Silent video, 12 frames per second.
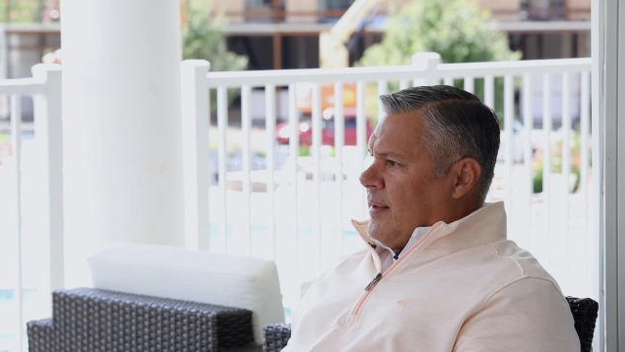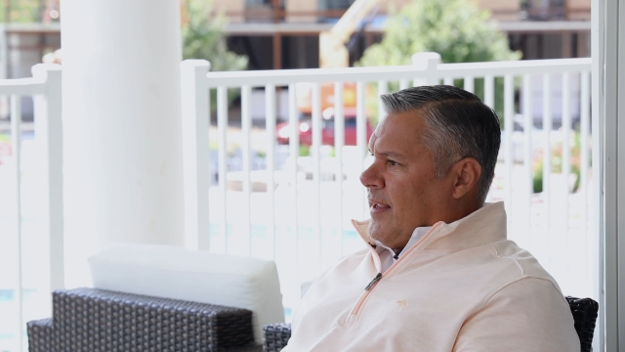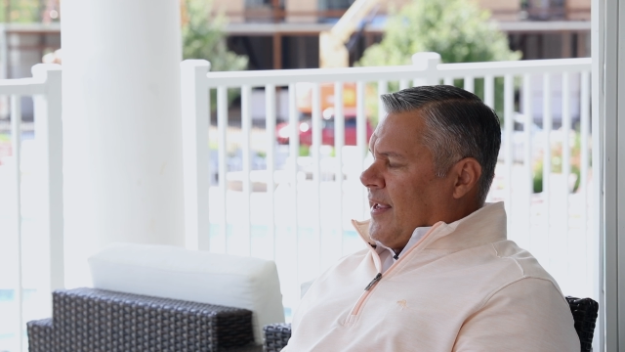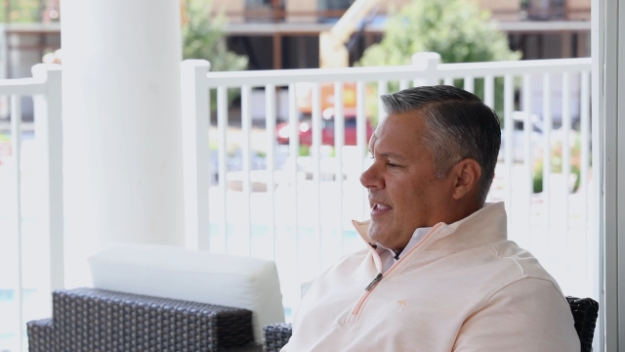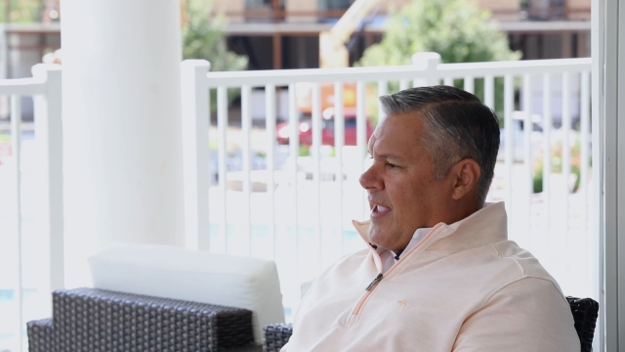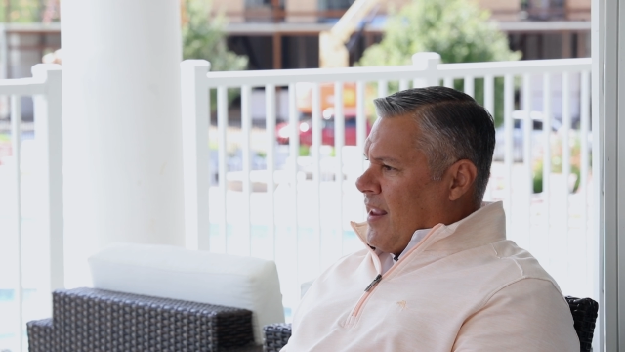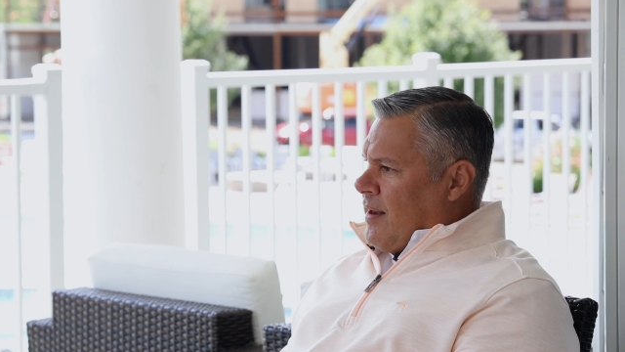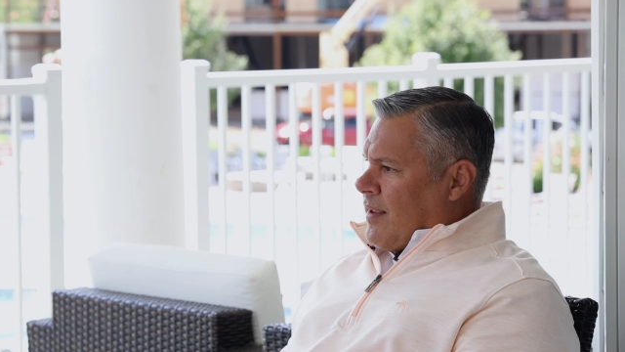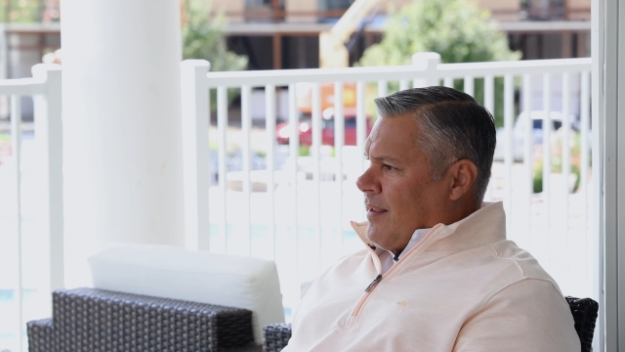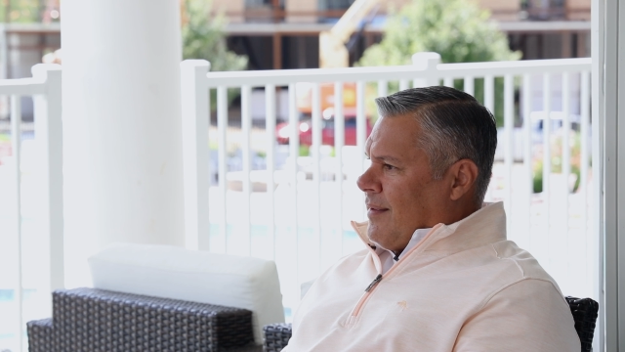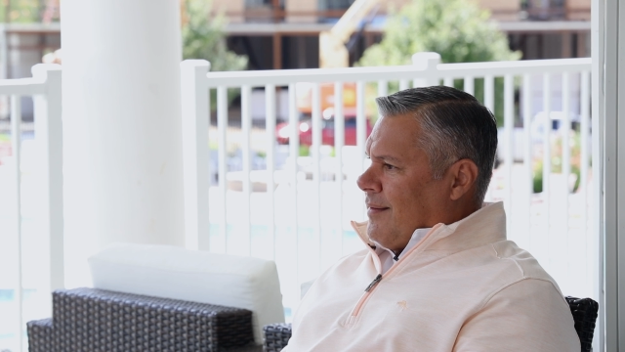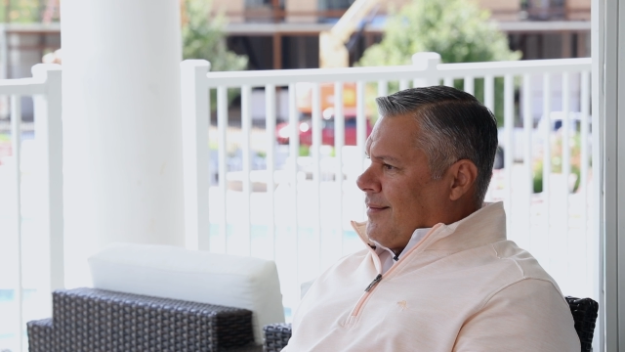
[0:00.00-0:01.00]
Again,
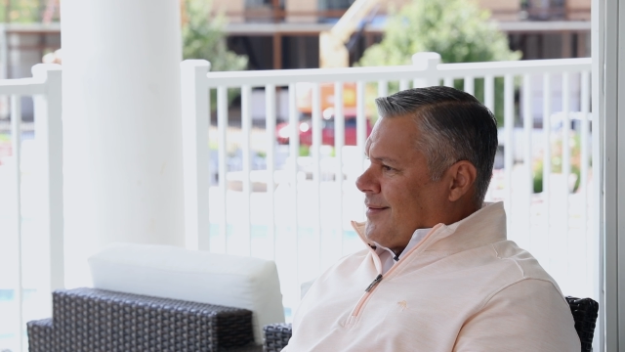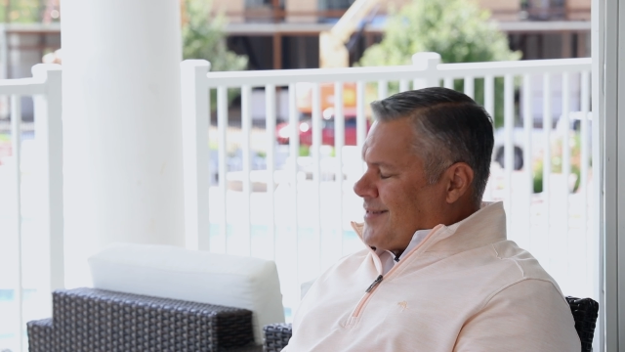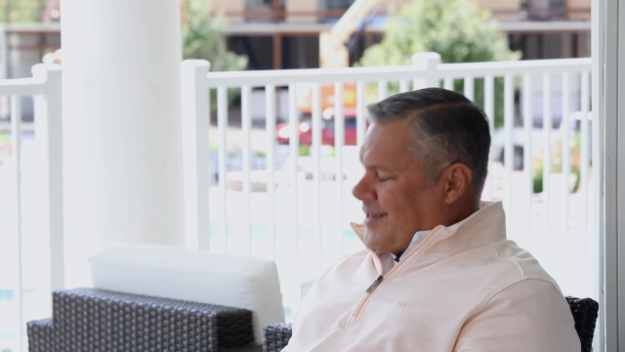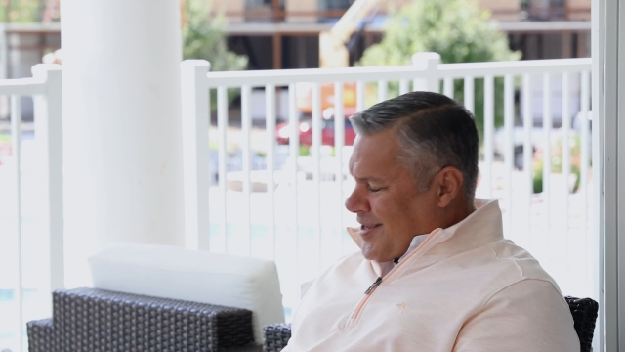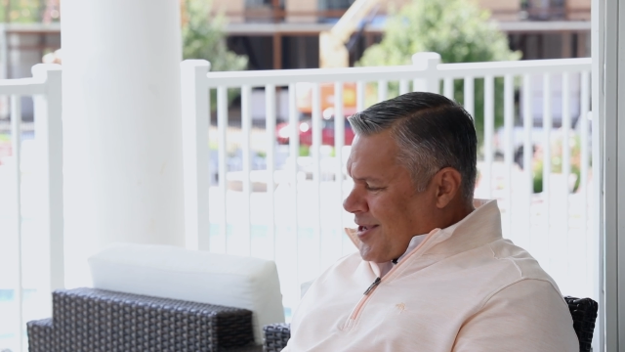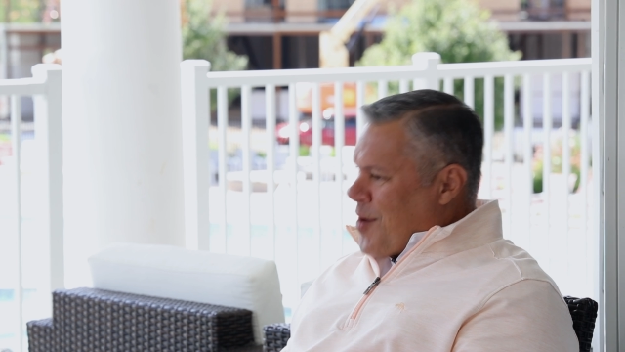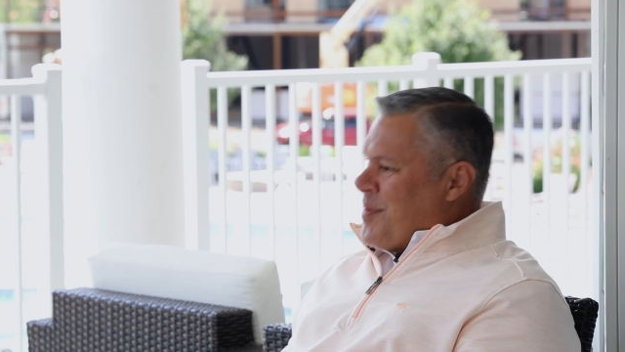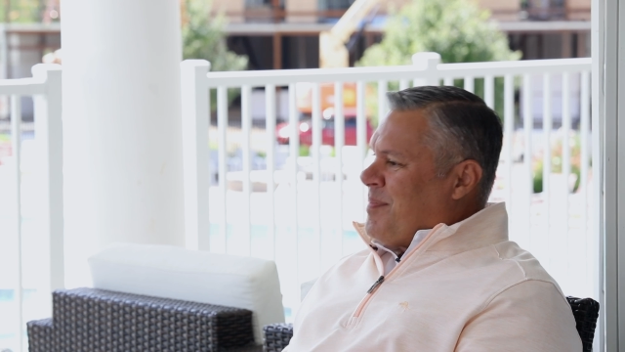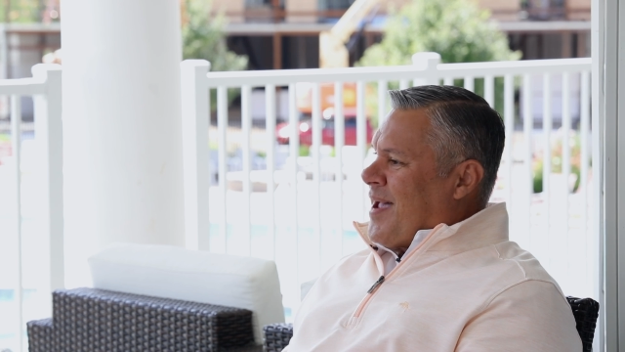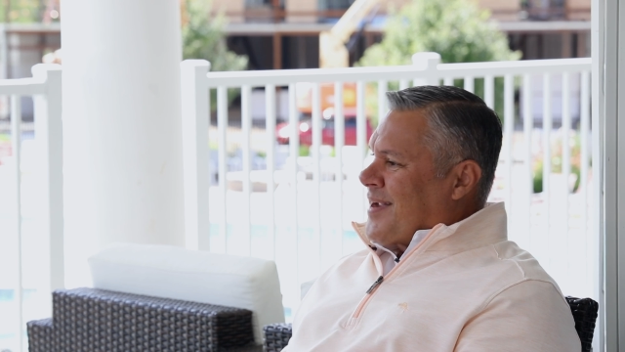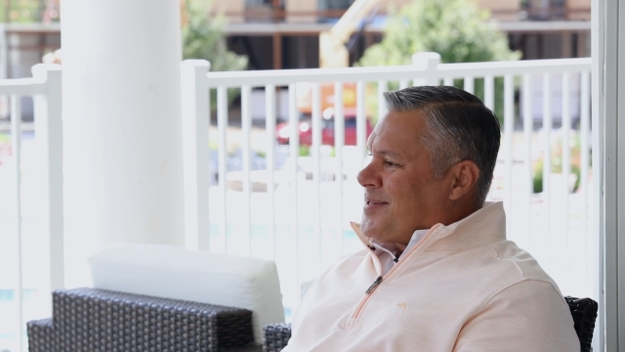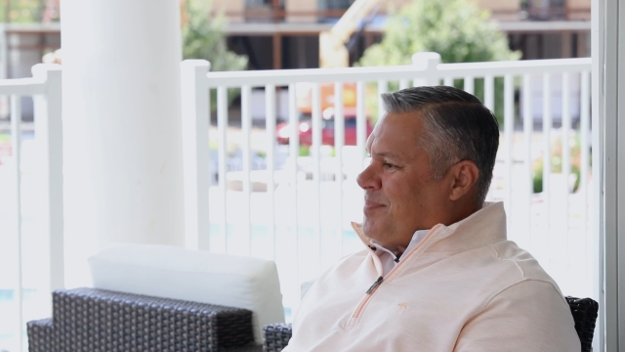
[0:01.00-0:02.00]
going
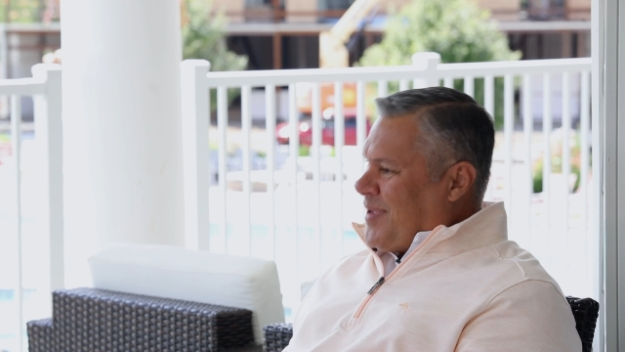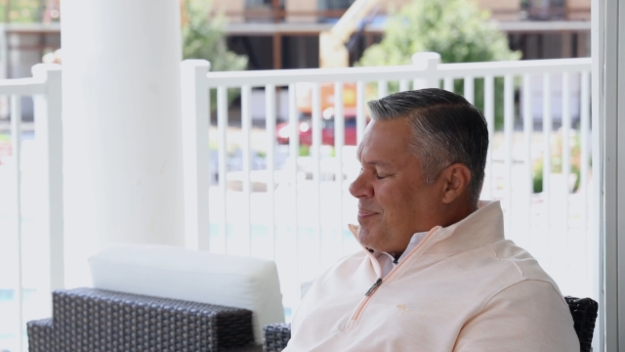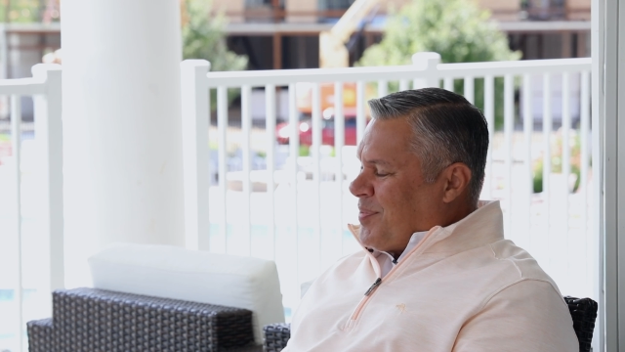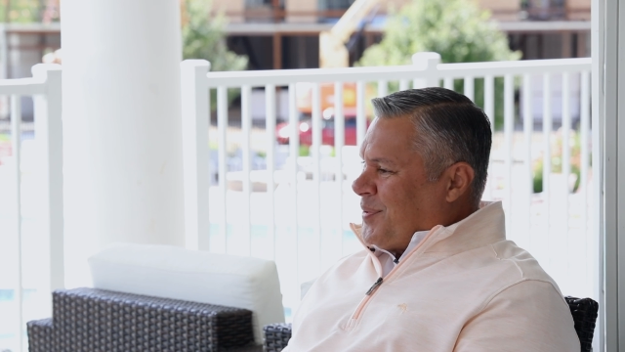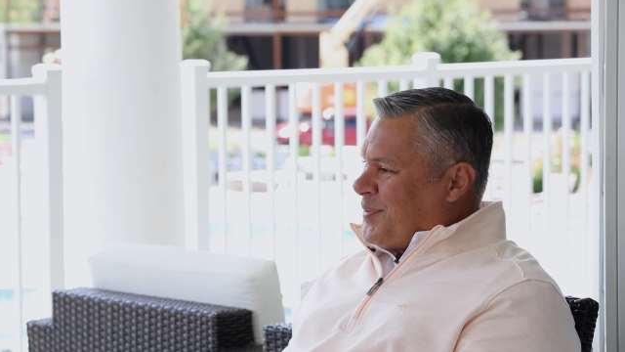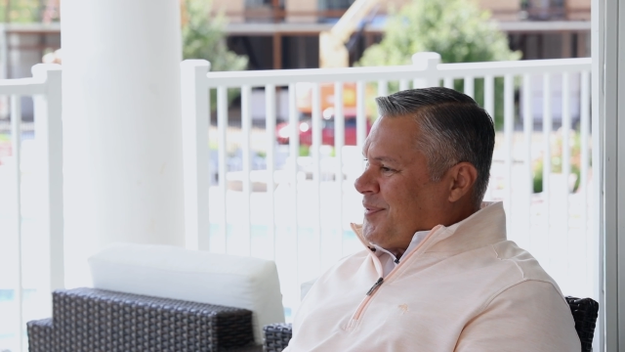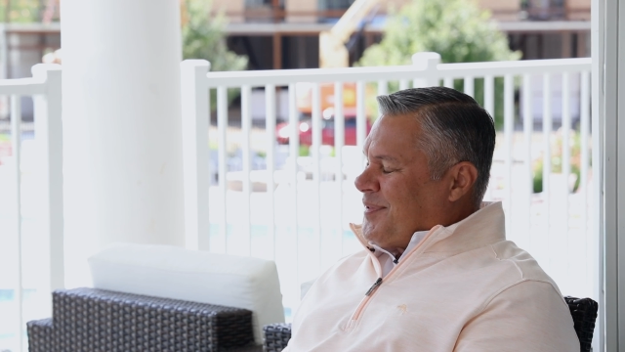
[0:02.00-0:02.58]
back to people,